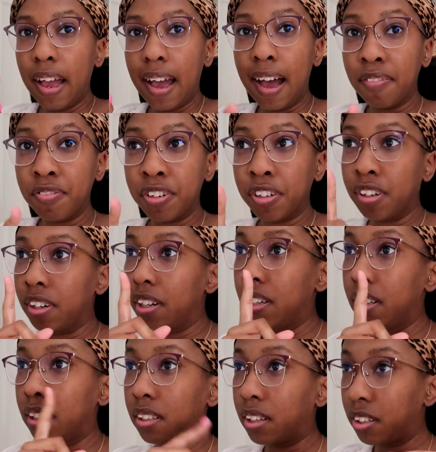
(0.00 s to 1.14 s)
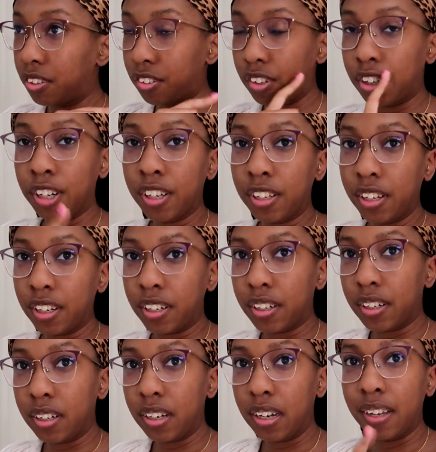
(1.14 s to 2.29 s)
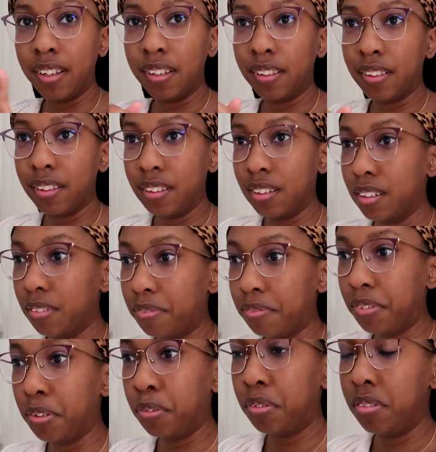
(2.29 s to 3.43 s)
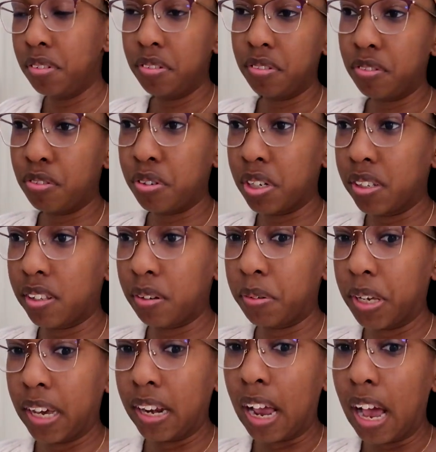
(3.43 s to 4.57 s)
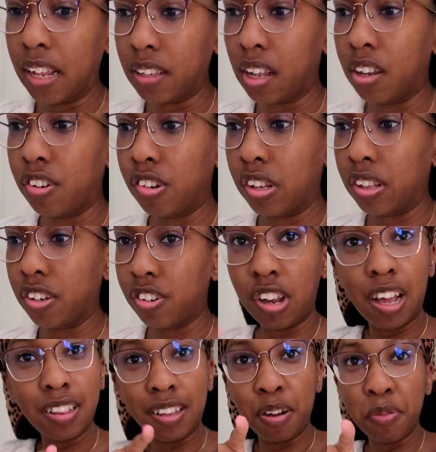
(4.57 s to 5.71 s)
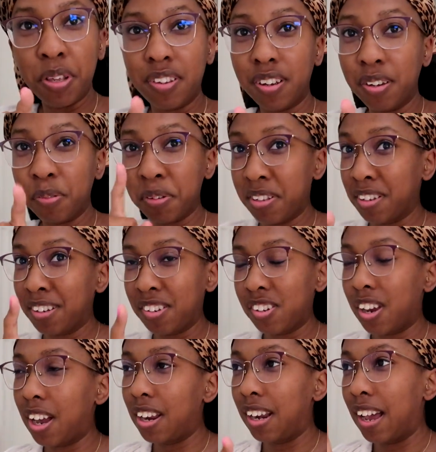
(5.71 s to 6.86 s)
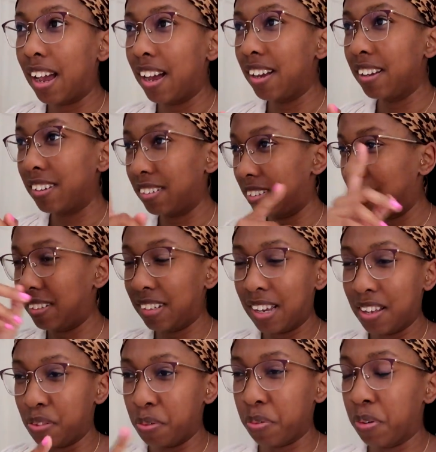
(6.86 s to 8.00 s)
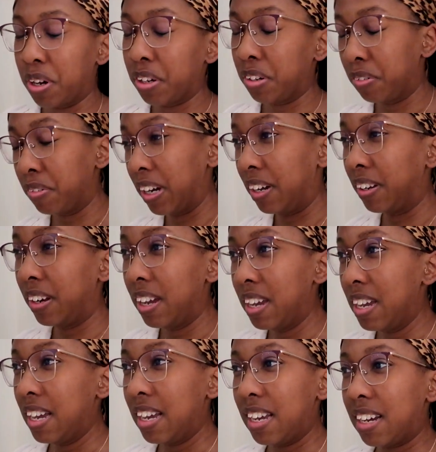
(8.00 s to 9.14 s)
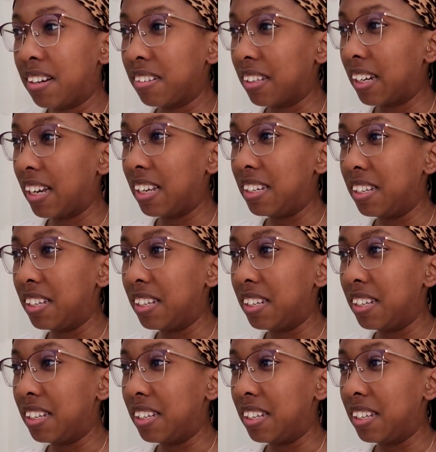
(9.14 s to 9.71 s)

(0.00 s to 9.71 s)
after lunch earlier and the few drinks that we had at lunch and the shot that we took, we took a shot as we were walking around. I was like, I